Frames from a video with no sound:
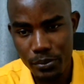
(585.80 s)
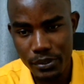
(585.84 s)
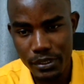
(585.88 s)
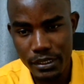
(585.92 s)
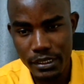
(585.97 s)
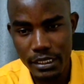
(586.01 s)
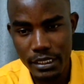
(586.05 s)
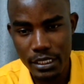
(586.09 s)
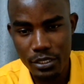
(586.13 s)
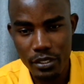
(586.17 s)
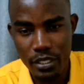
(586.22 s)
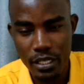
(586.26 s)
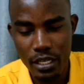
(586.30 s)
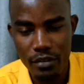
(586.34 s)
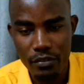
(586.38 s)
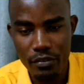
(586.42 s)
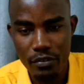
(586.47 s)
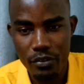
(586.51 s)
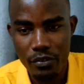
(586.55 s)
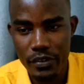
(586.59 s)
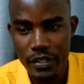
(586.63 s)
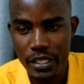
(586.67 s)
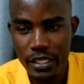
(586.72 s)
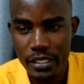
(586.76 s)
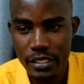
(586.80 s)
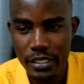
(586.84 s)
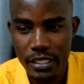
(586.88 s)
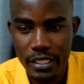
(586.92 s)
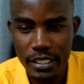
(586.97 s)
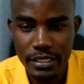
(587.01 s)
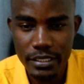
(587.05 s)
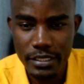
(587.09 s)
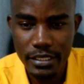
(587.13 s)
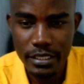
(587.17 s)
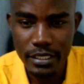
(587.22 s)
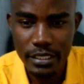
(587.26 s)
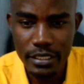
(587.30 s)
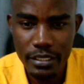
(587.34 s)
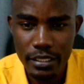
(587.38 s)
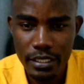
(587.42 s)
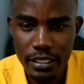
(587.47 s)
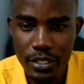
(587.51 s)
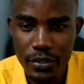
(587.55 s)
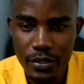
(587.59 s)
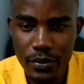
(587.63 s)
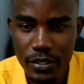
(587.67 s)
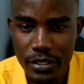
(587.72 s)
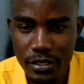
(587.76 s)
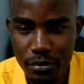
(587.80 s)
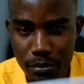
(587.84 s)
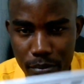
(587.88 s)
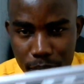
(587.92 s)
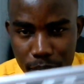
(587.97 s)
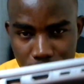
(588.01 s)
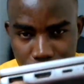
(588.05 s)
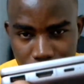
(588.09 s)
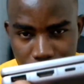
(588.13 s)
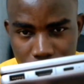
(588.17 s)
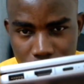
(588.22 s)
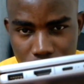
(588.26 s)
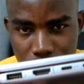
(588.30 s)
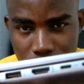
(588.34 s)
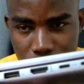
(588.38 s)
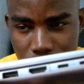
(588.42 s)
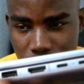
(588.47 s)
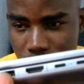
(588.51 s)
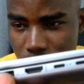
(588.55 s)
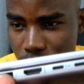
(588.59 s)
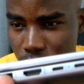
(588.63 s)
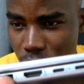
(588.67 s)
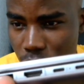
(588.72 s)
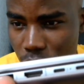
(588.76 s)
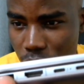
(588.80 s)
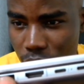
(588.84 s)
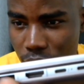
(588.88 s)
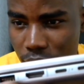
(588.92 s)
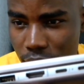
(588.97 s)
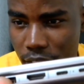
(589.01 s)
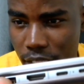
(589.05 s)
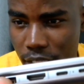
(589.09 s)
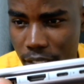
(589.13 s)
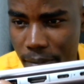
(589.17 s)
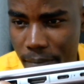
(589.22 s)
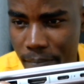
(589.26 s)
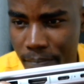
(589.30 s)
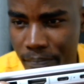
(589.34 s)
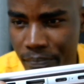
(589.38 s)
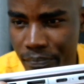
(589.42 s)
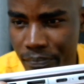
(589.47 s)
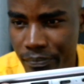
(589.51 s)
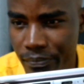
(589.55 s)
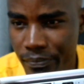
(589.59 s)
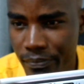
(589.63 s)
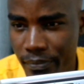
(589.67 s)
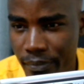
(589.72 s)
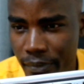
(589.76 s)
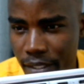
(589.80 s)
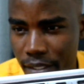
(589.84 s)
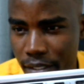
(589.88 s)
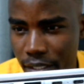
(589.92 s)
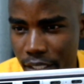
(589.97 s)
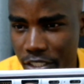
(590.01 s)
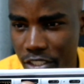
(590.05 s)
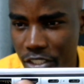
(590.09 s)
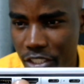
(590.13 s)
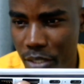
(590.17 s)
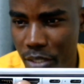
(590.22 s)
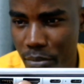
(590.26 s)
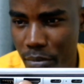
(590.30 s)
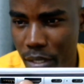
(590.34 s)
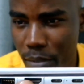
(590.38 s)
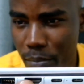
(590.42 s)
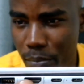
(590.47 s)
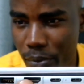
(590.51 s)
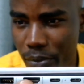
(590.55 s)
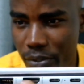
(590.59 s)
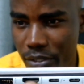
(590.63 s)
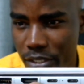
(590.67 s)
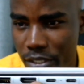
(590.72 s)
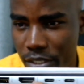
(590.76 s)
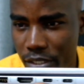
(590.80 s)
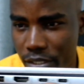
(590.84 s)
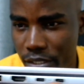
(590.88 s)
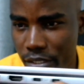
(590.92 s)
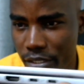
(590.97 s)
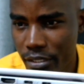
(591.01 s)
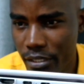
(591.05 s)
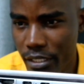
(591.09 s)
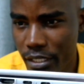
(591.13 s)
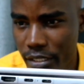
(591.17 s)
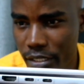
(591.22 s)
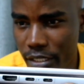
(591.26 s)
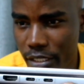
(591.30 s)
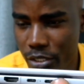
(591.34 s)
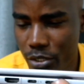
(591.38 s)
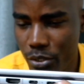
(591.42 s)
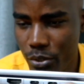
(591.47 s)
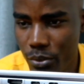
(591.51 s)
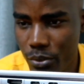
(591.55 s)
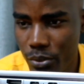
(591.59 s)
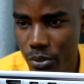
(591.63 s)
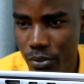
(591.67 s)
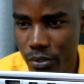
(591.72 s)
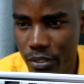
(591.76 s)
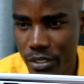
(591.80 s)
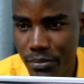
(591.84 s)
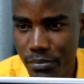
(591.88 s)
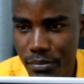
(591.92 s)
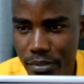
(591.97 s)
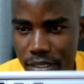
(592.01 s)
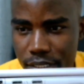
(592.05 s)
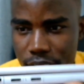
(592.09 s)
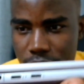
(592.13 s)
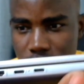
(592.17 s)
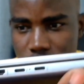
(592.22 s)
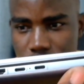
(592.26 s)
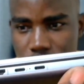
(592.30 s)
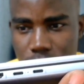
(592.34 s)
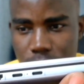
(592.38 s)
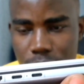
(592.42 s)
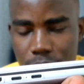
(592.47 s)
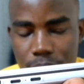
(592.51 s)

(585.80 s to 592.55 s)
ports that we have over here. You can see the USB port right over there, HDMI port, then the two USB-C